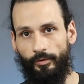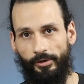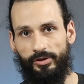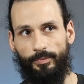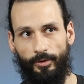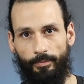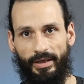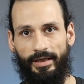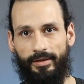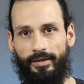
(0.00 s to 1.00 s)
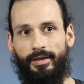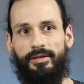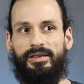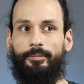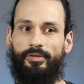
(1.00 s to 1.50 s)
rares per pack.
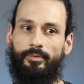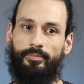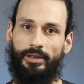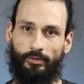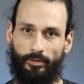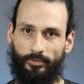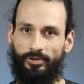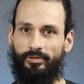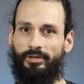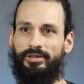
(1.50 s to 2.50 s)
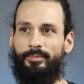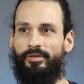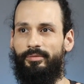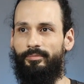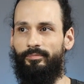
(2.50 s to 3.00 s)
Some of them being normal, some of
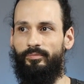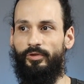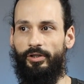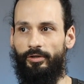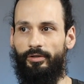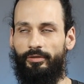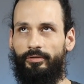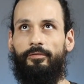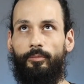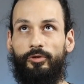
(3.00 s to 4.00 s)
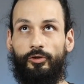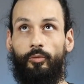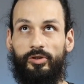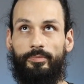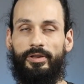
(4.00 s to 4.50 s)
them, they've almost
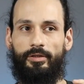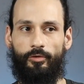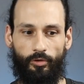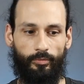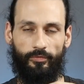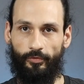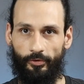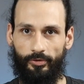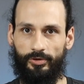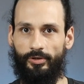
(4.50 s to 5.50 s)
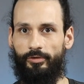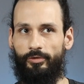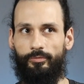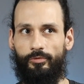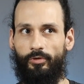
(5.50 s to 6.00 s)
always been normal foils. There are
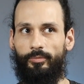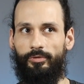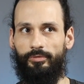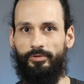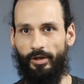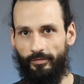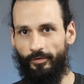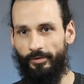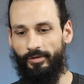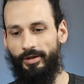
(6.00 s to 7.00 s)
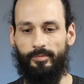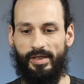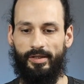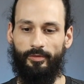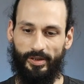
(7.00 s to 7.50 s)
no normal non-foil. And
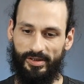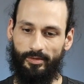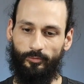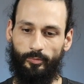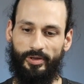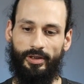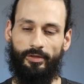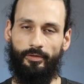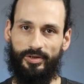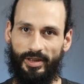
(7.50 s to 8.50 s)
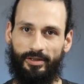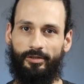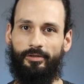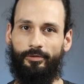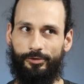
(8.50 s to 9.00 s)
then the rest of them will be either extended
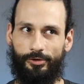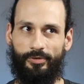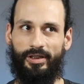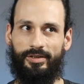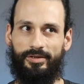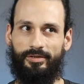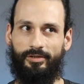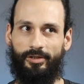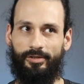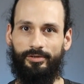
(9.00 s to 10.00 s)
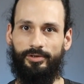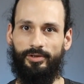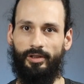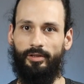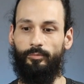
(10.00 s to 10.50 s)
art or showcase cards.
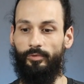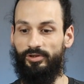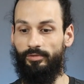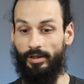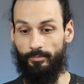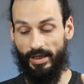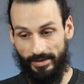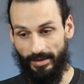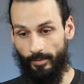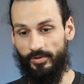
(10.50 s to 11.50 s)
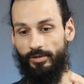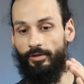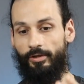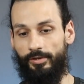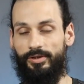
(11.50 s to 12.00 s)
And many times there are
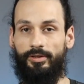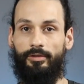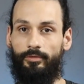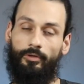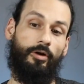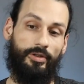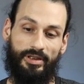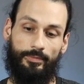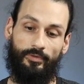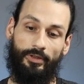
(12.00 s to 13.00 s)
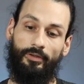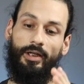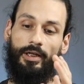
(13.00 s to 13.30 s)
cards in here, or all the times rather,